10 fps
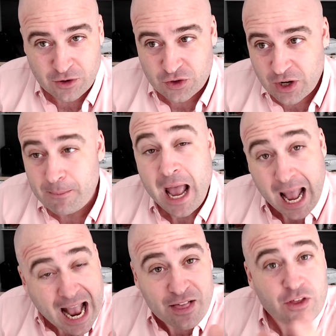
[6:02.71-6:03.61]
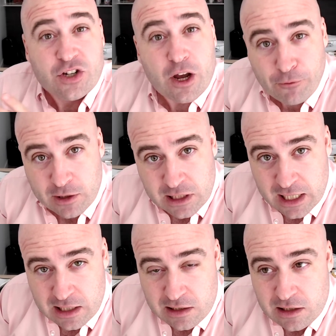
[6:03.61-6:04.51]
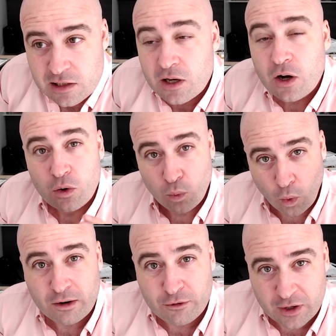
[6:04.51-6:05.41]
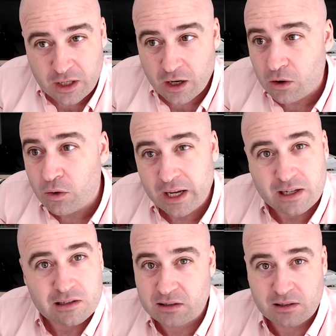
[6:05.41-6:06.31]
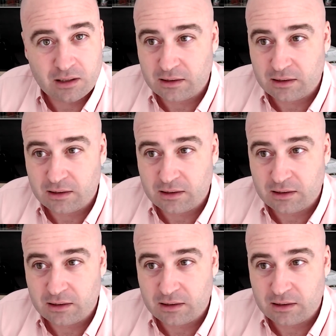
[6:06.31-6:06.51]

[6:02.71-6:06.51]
the same. And the difference is, one video is